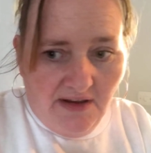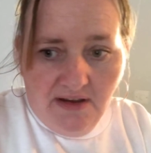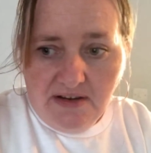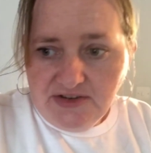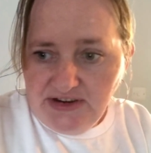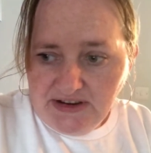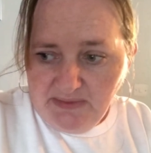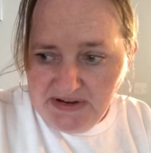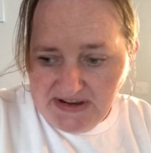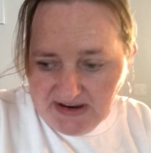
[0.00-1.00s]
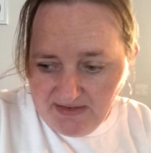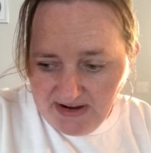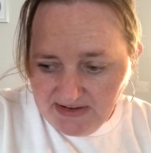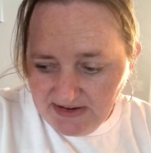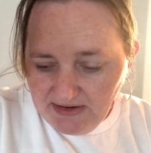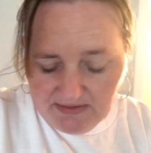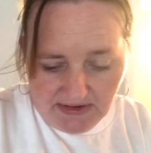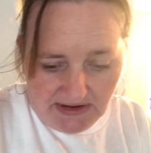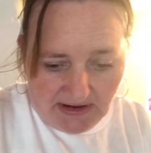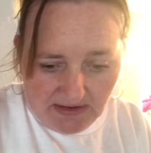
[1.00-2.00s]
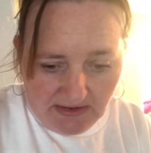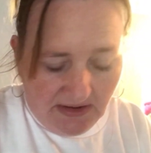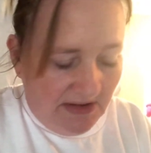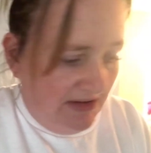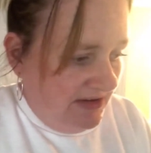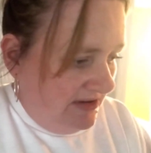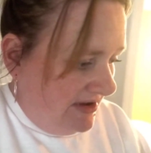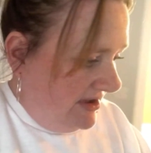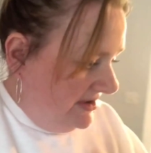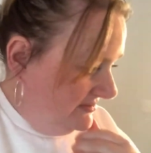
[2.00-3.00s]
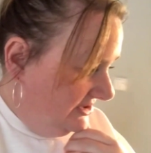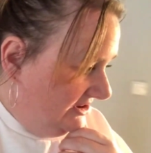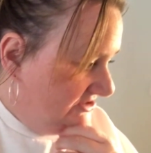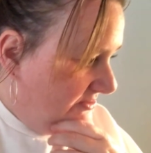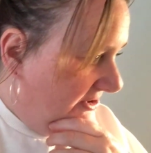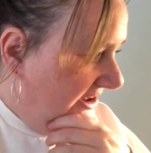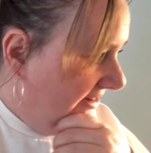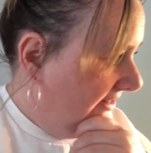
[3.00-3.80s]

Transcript: because she's going to be decorating soon. So yeah, she'll be needing